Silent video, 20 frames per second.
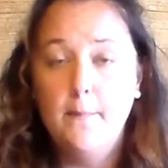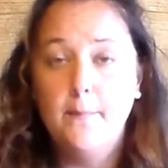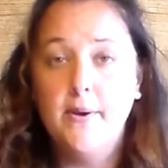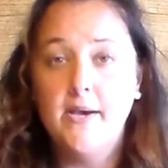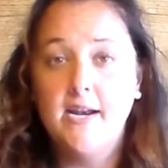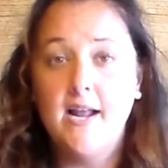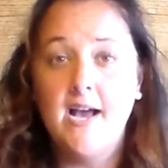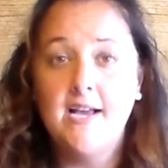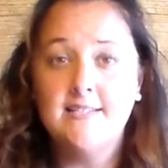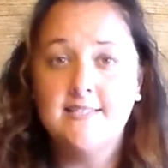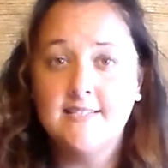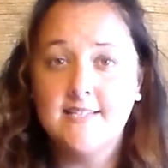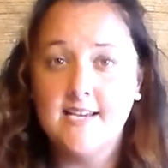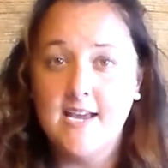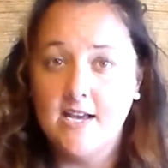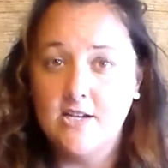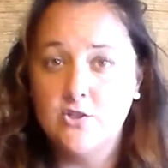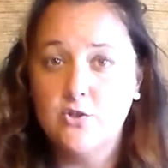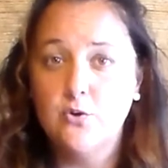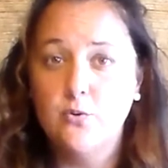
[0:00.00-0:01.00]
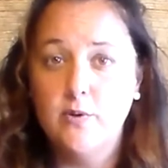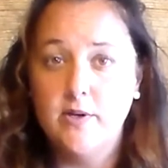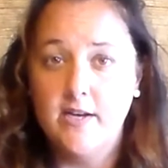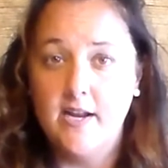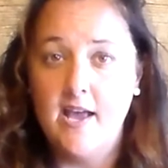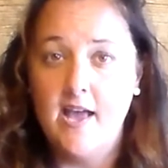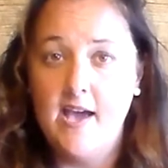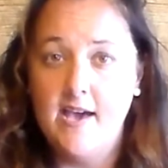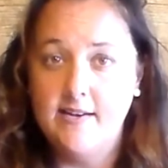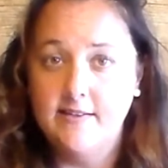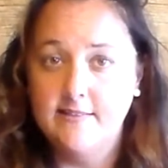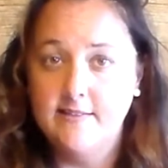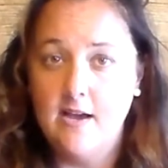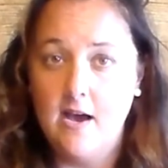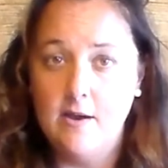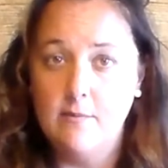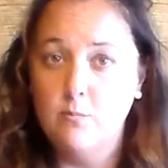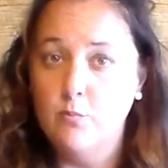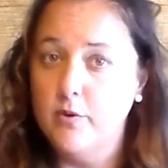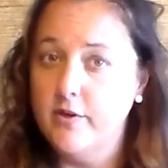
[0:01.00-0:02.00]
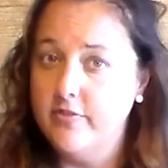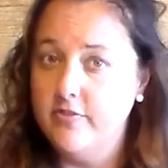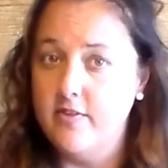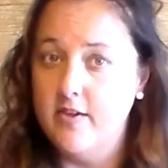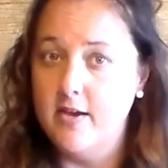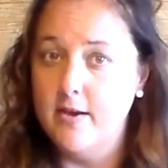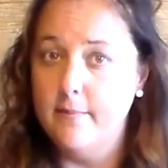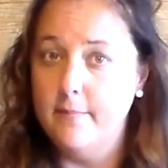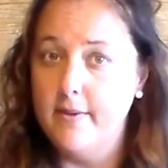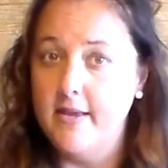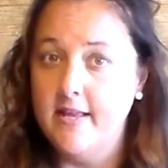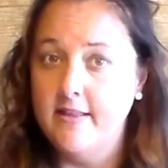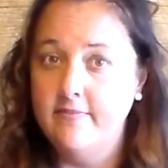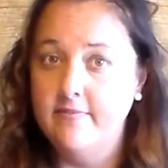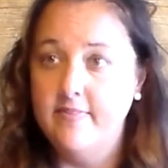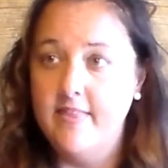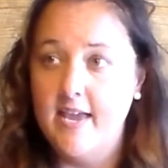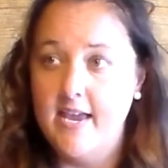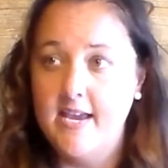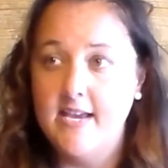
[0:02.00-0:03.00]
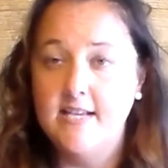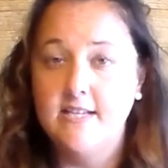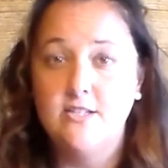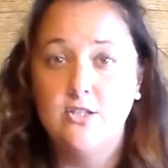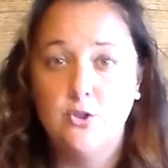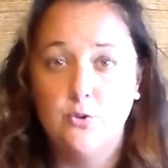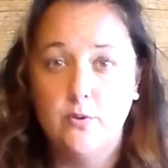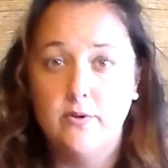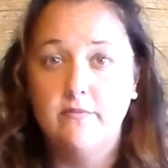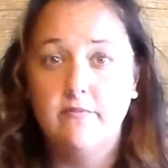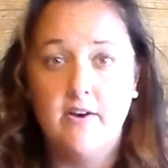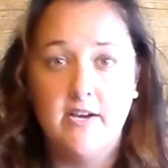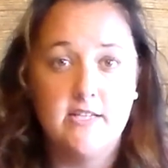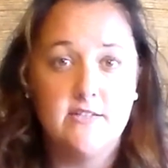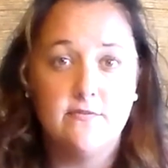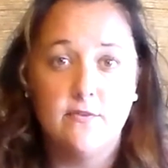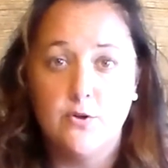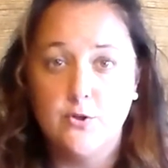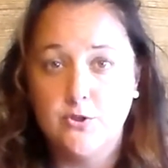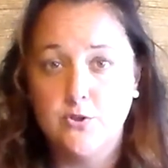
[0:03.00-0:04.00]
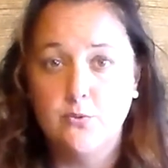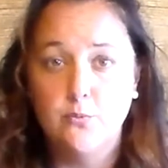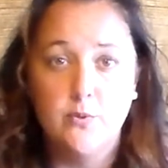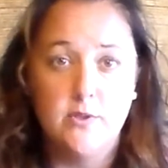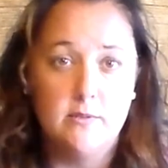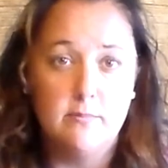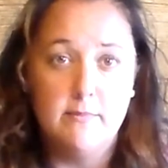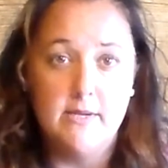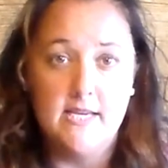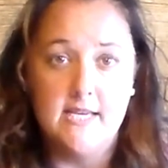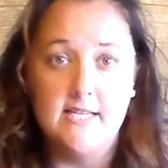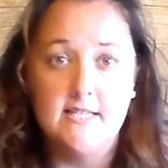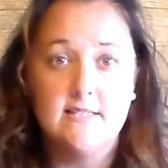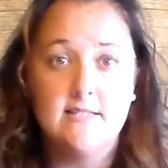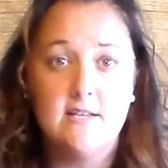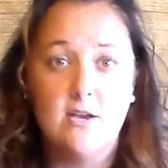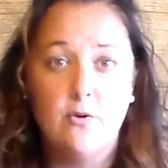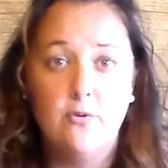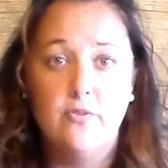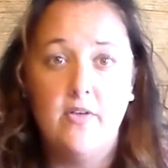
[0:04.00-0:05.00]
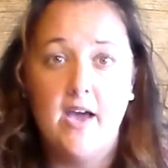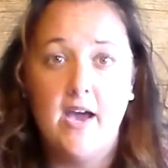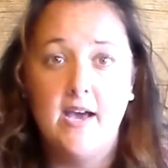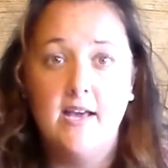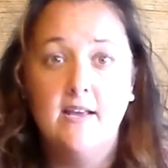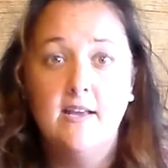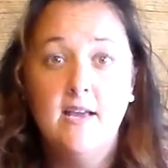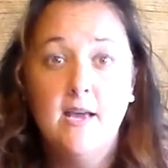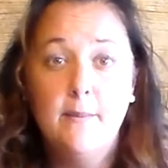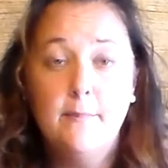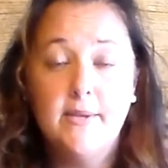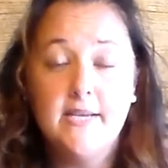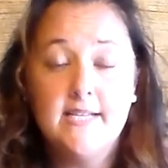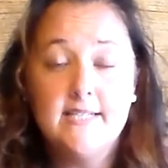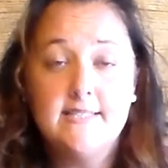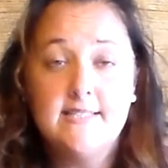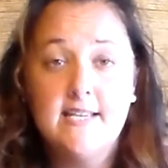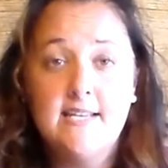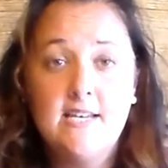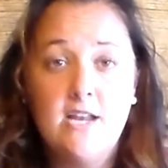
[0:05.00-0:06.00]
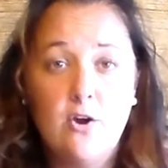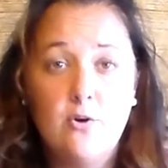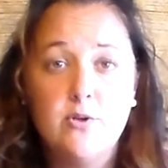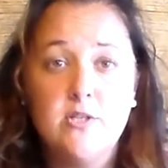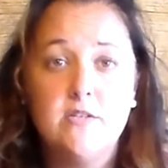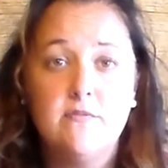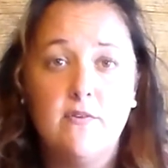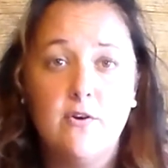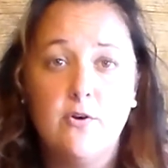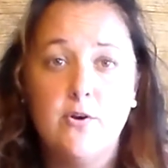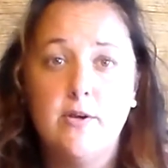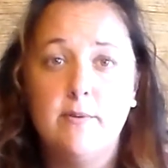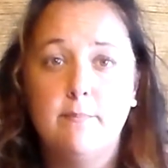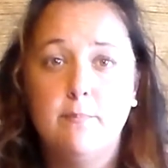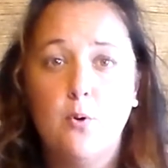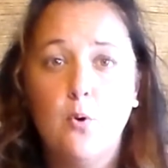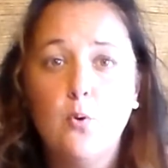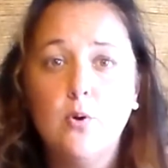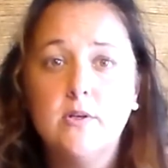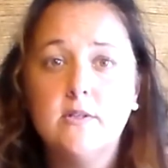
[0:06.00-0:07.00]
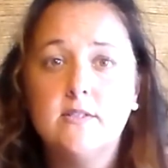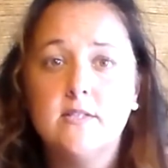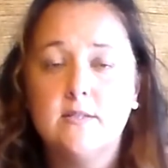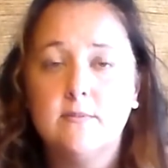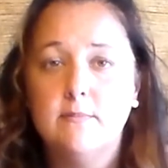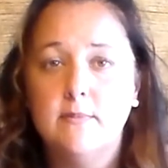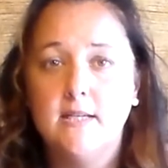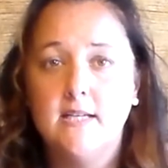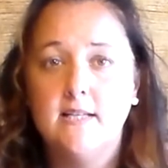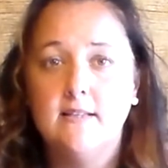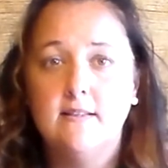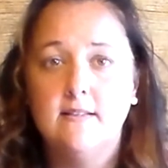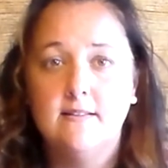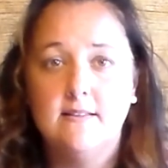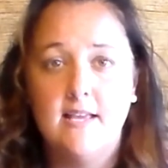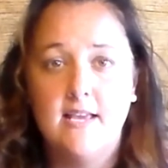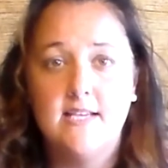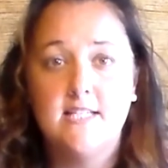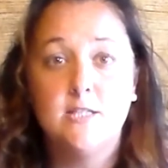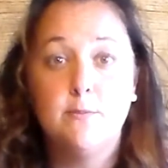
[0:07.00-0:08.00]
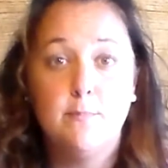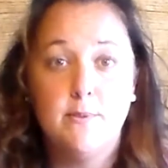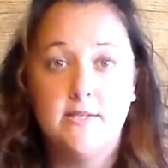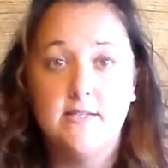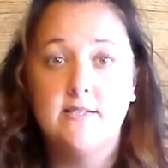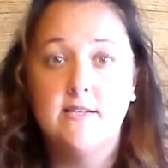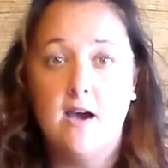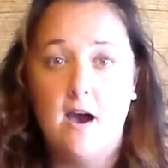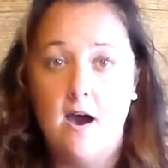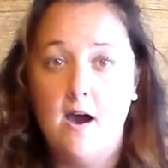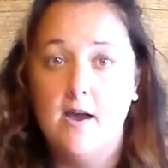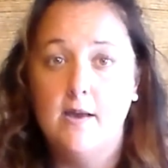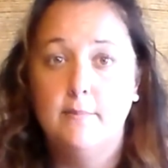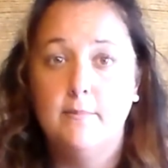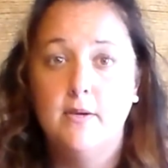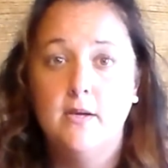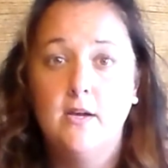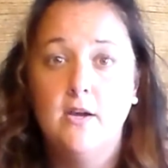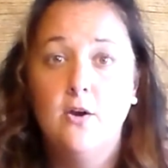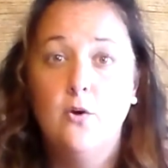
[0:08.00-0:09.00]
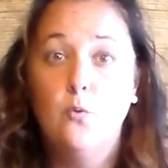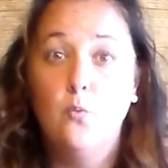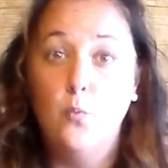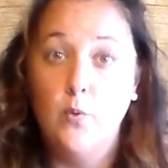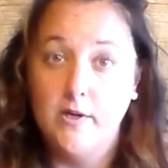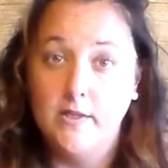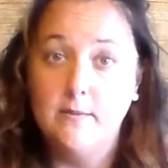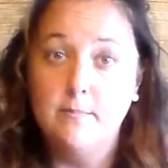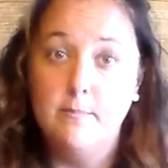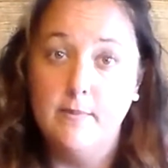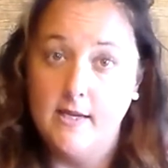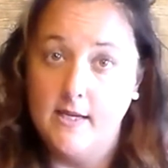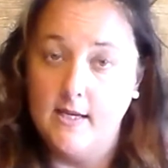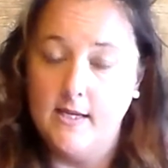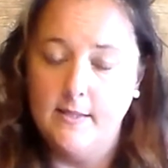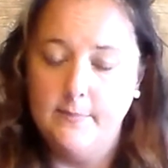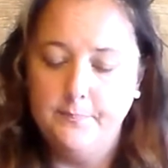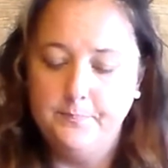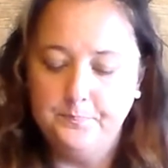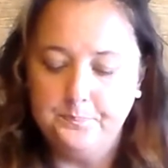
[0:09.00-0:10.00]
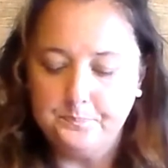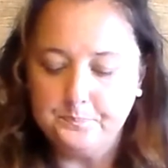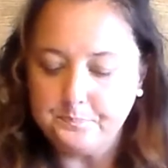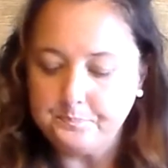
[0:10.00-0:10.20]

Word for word: But I schedule it ahead of time with them and they do it vice versa with me so that because they know it's very important to me that they spend time with me.